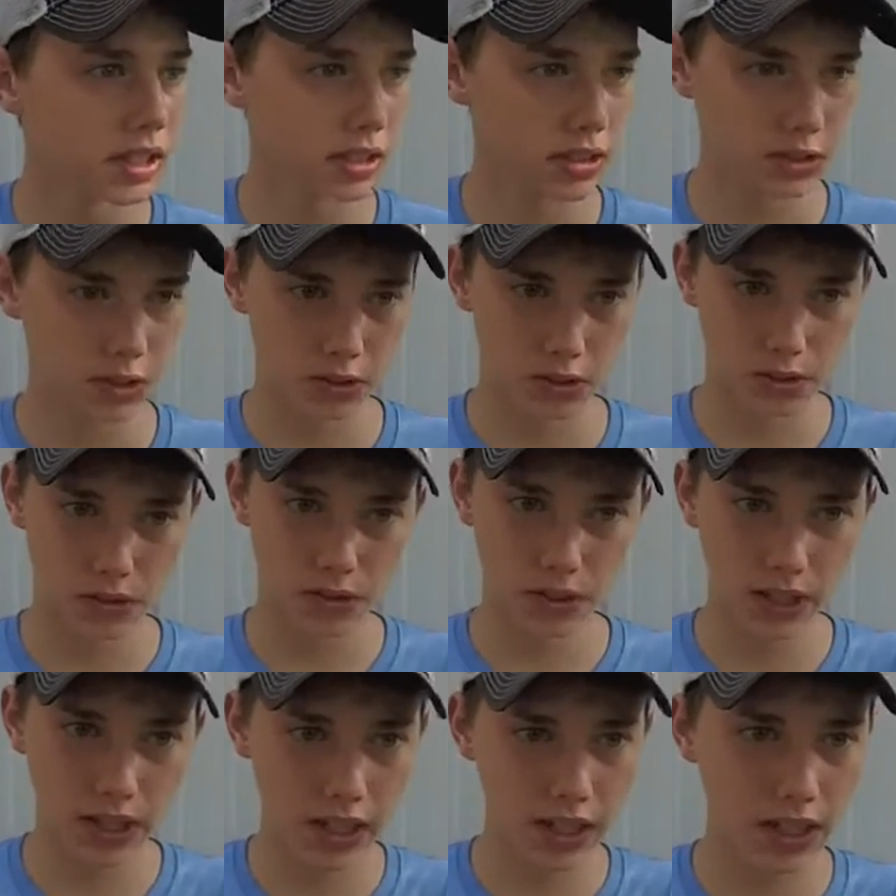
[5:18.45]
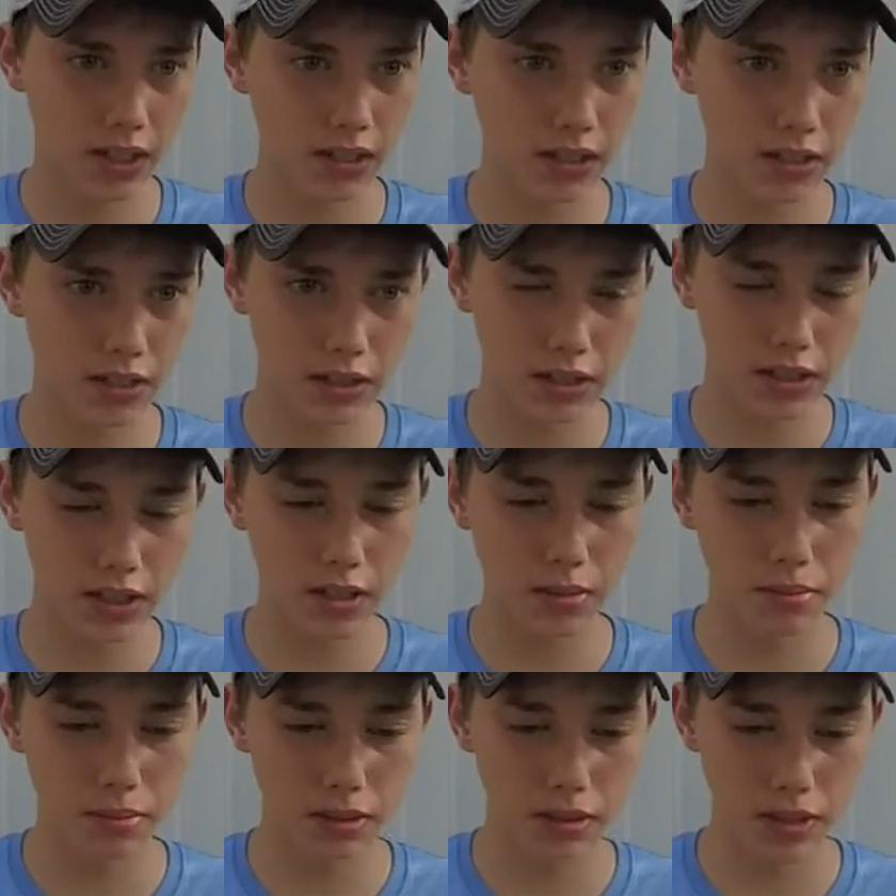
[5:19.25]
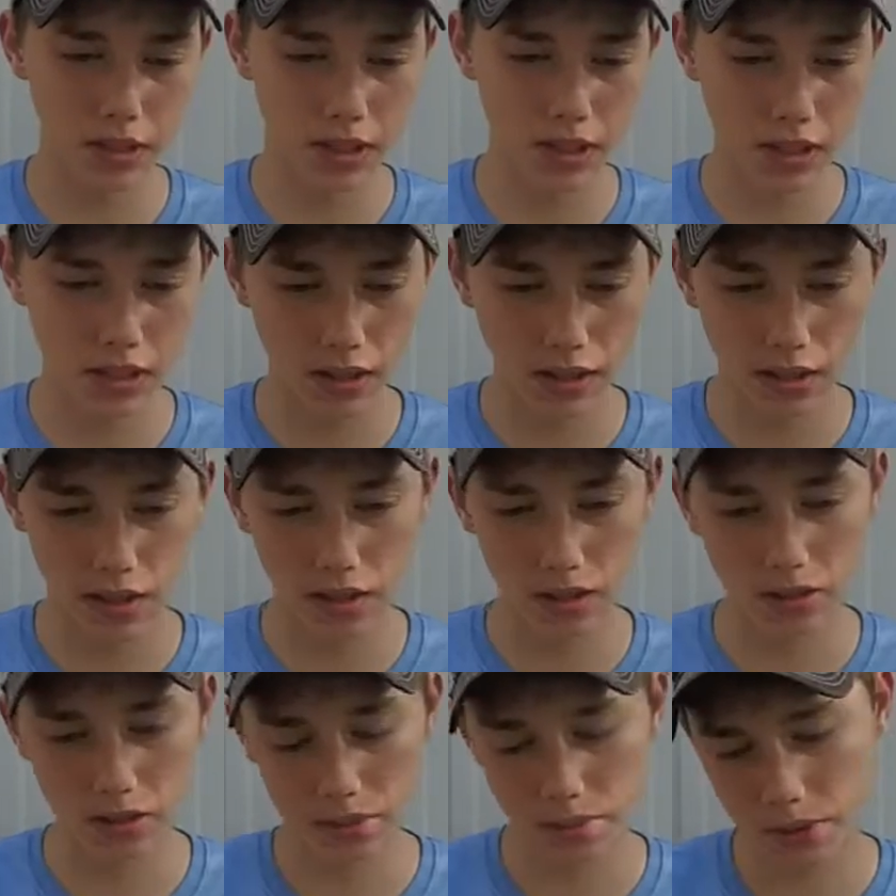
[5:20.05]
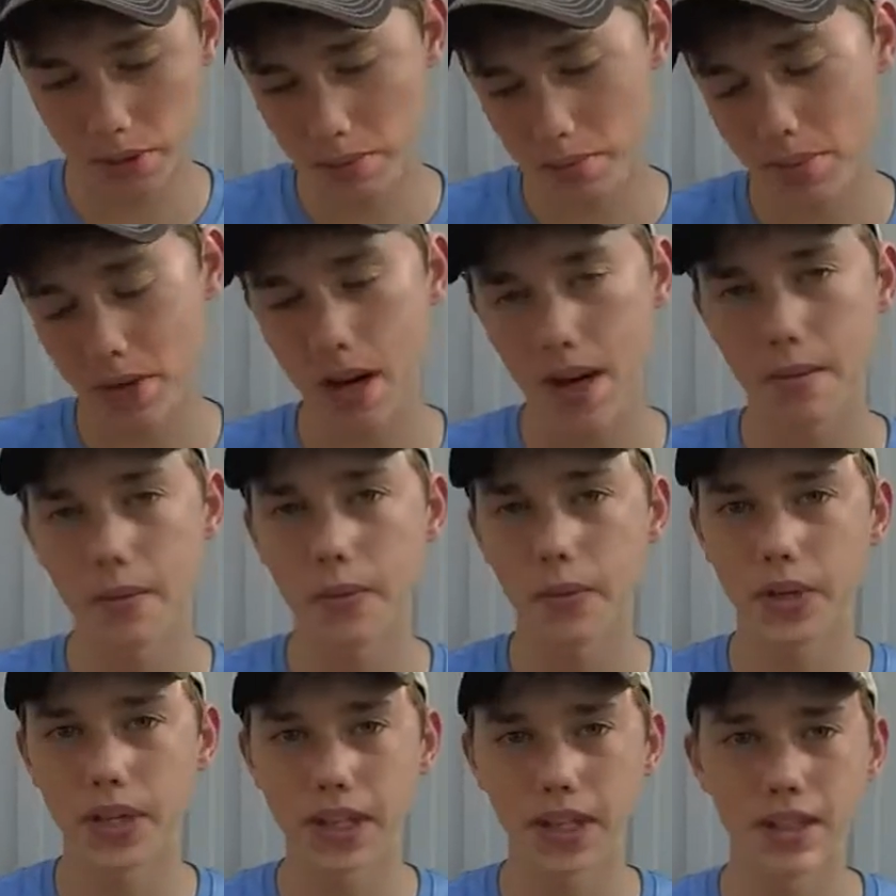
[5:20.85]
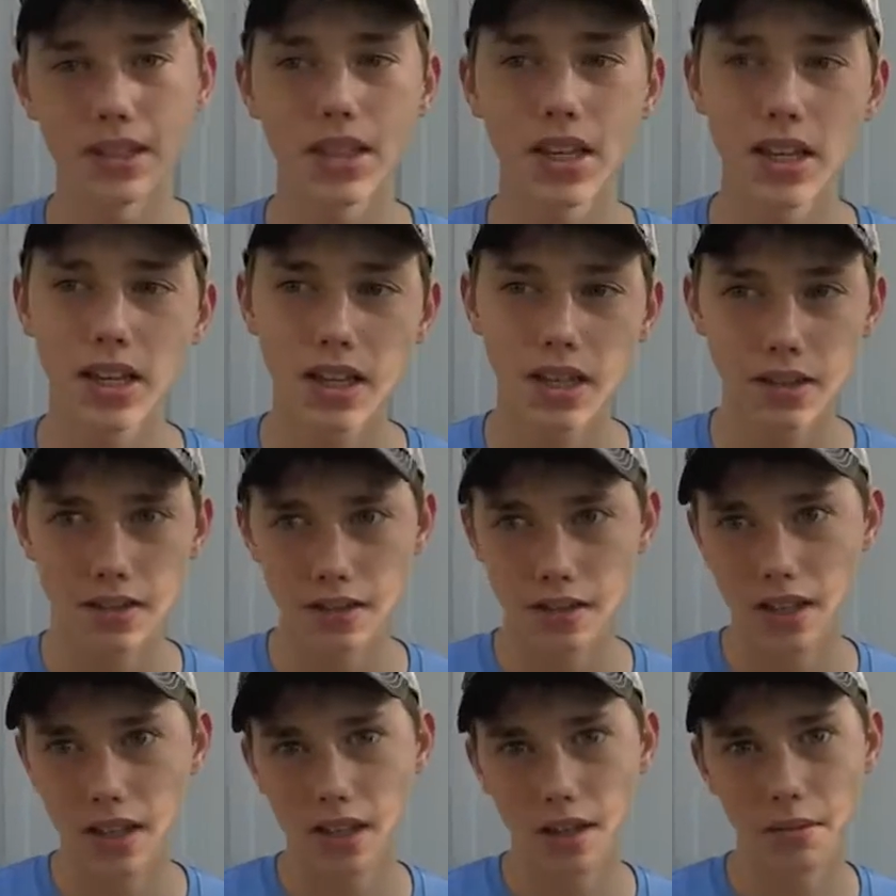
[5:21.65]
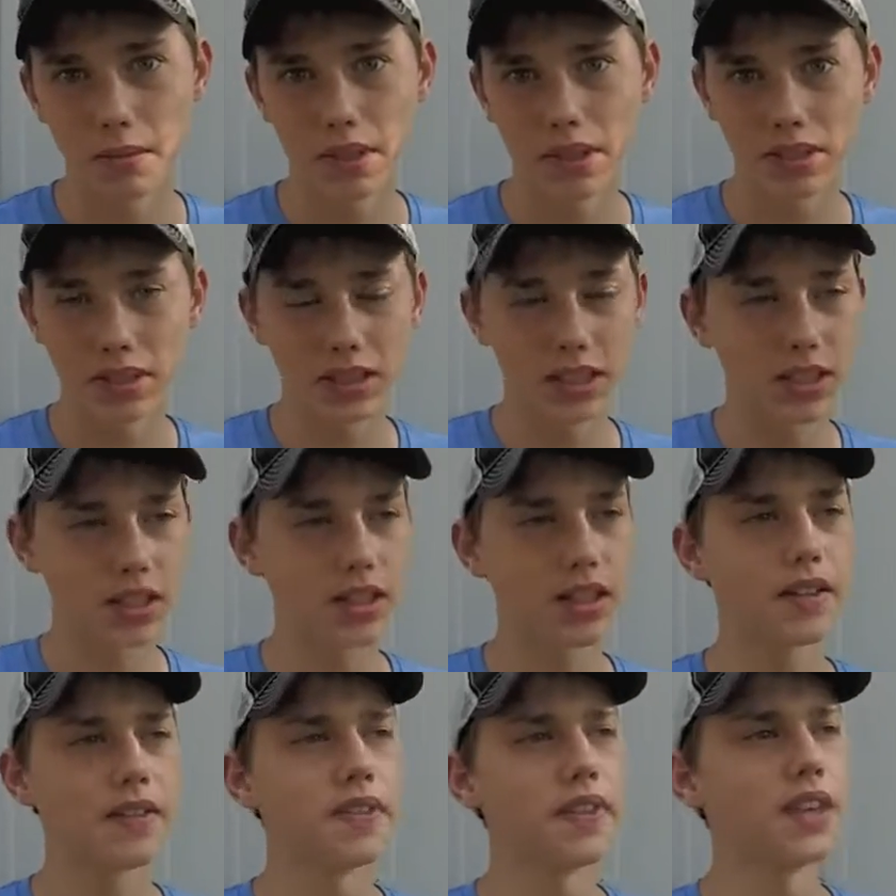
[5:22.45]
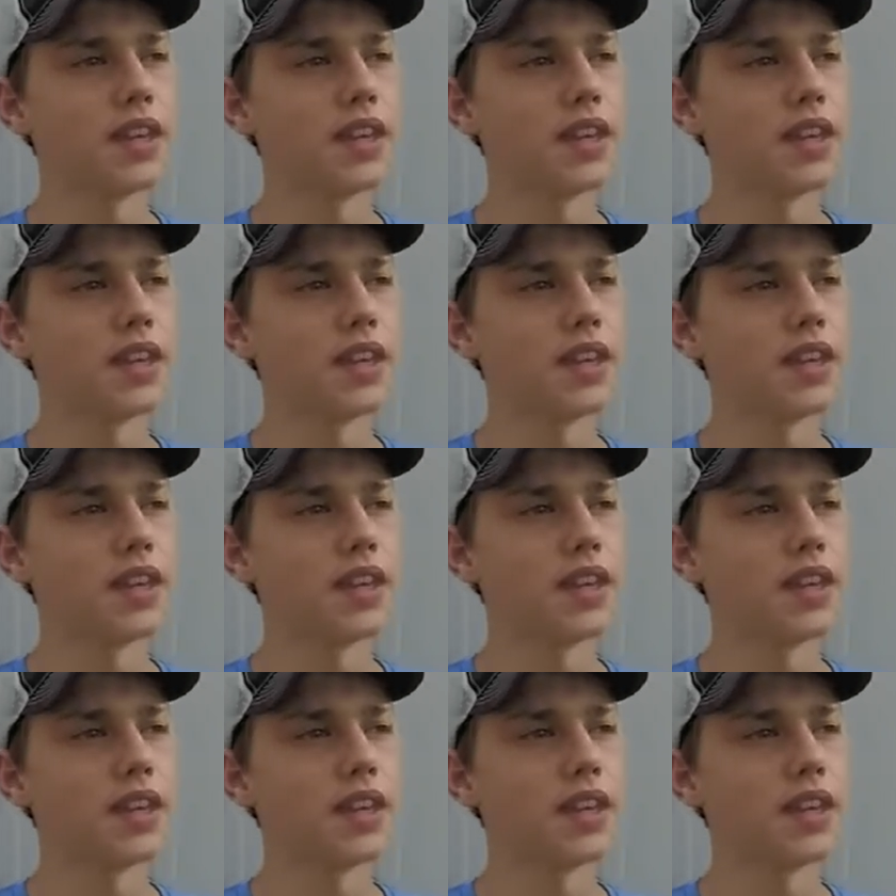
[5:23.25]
so lay down stumps, logs, riprap, weeds, etc.